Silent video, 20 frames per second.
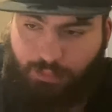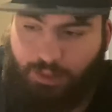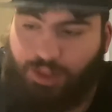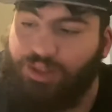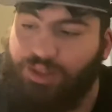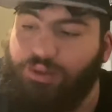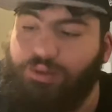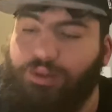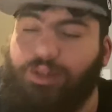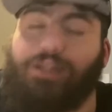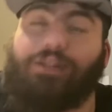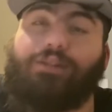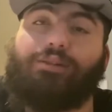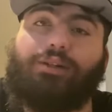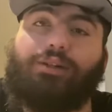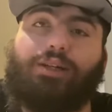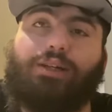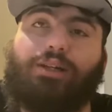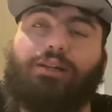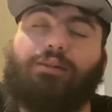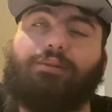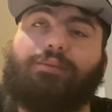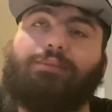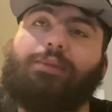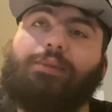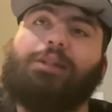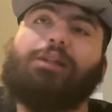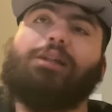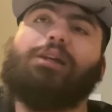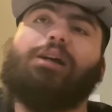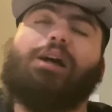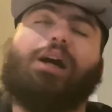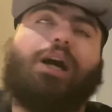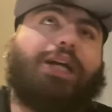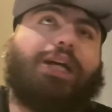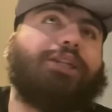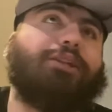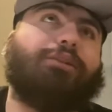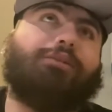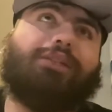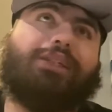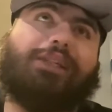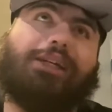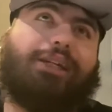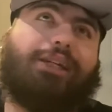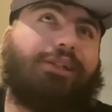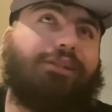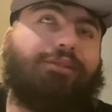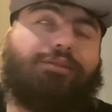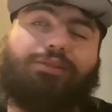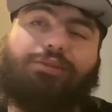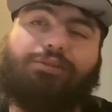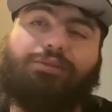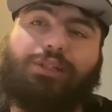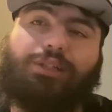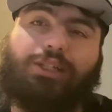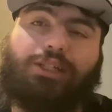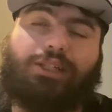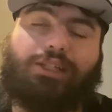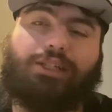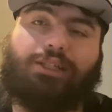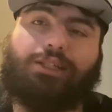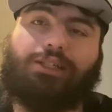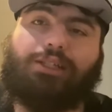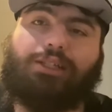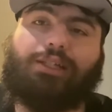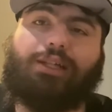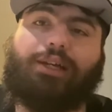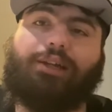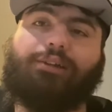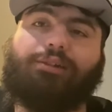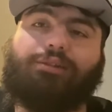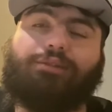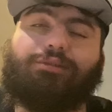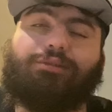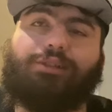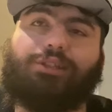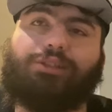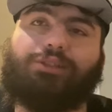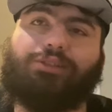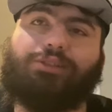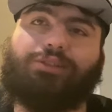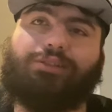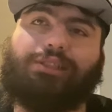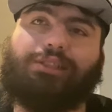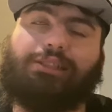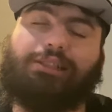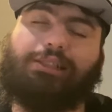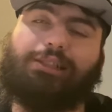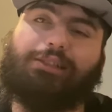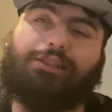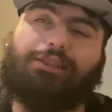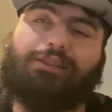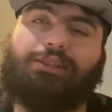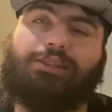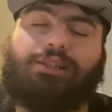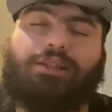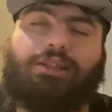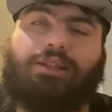You know, I know he out of New York. He had a New York drill scene.